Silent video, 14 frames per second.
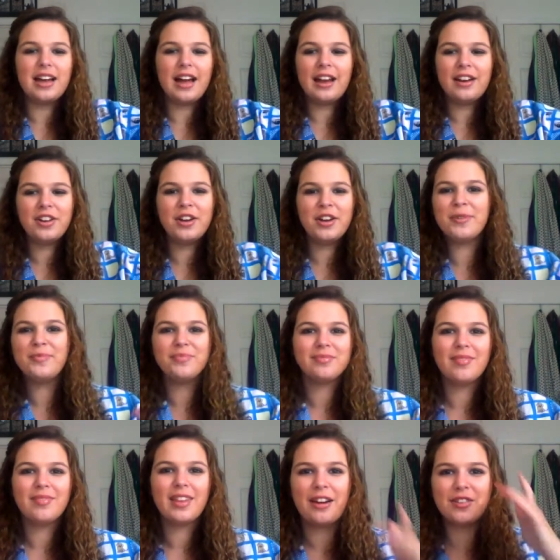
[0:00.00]
I don't know.
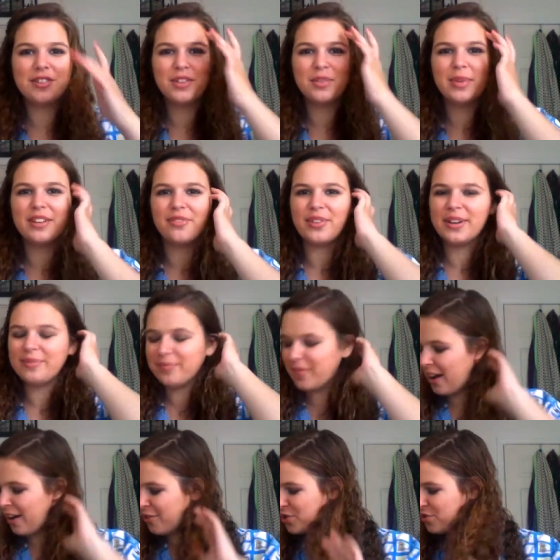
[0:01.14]
That was a little bit different.
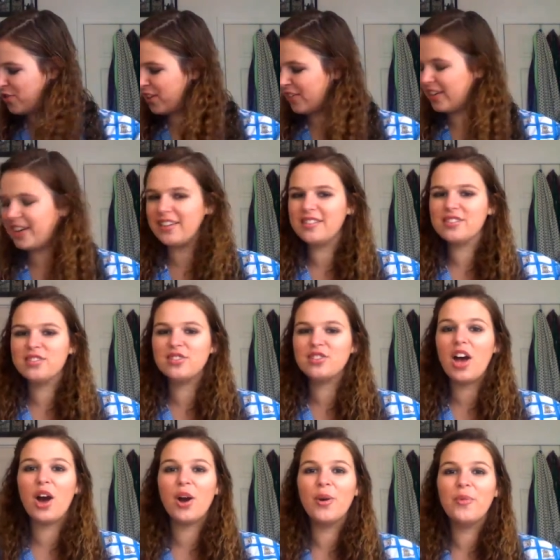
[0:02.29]
I was just feeling it.
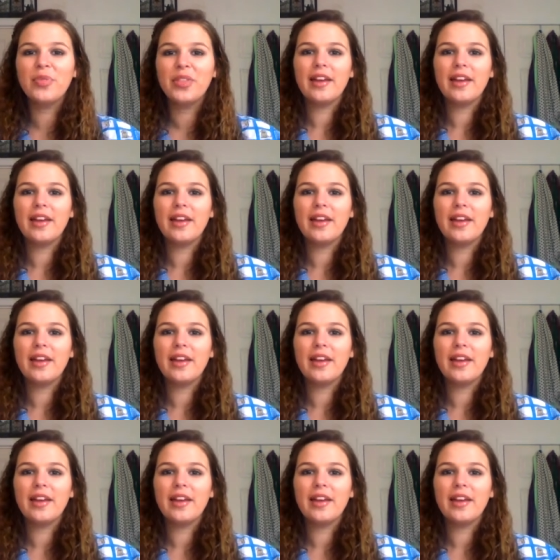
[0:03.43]
So,